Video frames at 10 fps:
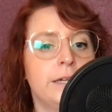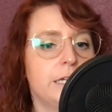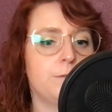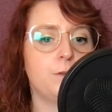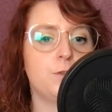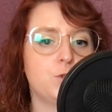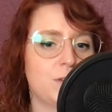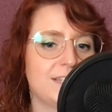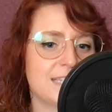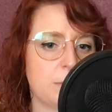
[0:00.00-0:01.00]
If you've
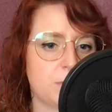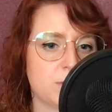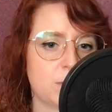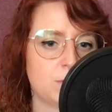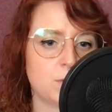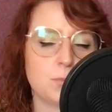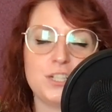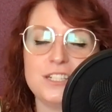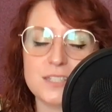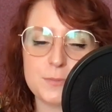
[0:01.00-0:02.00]
enjoyed this episode,
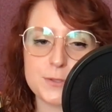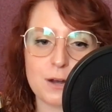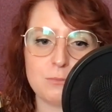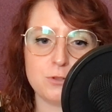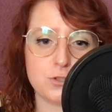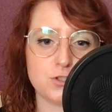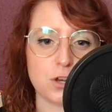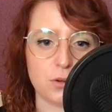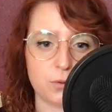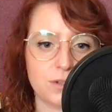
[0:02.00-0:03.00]
please subscribe to the
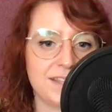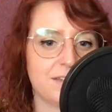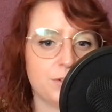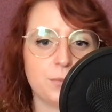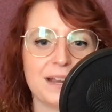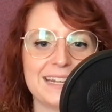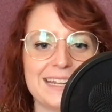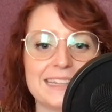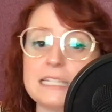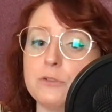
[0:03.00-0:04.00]
show, give it a rating,
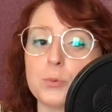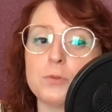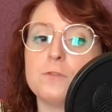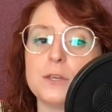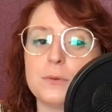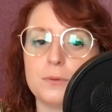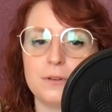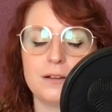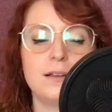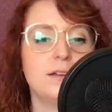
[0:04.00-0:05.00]
and leave a review.
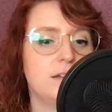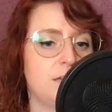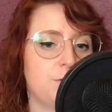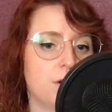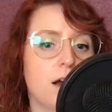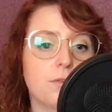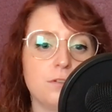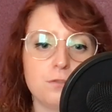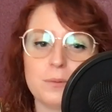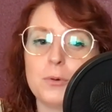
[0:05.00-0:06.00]
If you're hungry
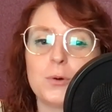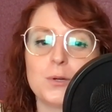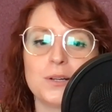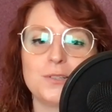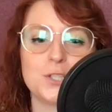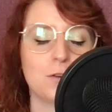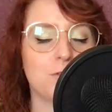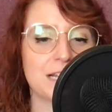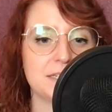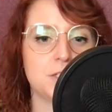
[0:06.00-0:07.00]
for more, don't
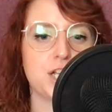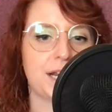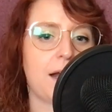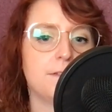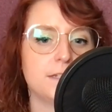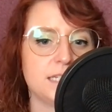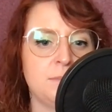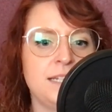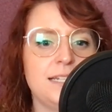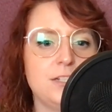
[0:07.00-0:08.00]
forget to check out the
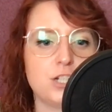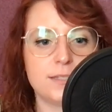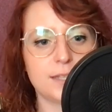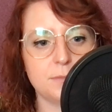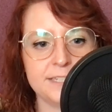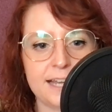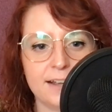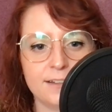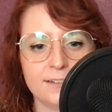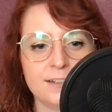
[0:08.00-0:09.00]
DPTJ
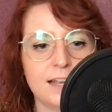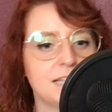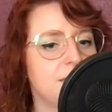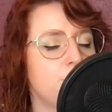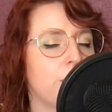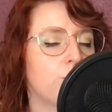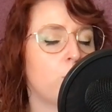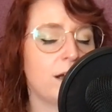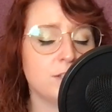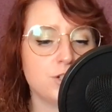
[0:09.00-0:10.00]
Substack. And if you have
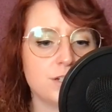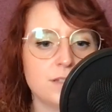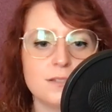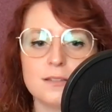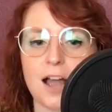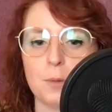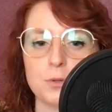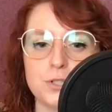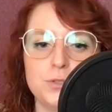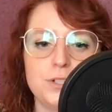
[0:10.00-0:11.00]
questions,
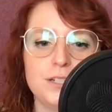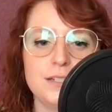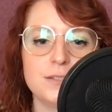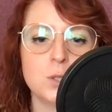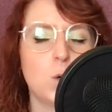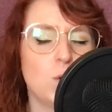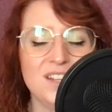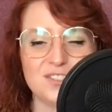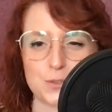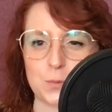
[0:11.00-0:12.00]
opportunities, or
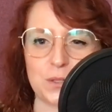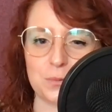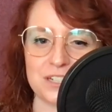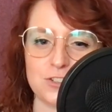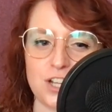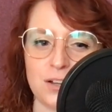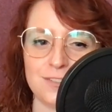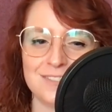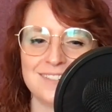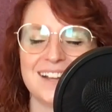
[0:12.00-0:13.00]
you just want to reach
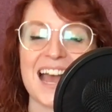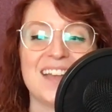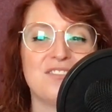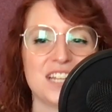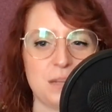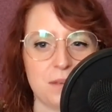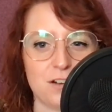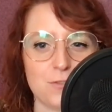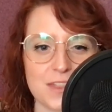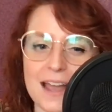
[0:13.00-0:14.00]
out, I have an email
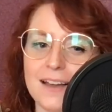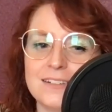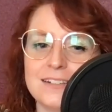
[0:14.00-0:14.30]
for that.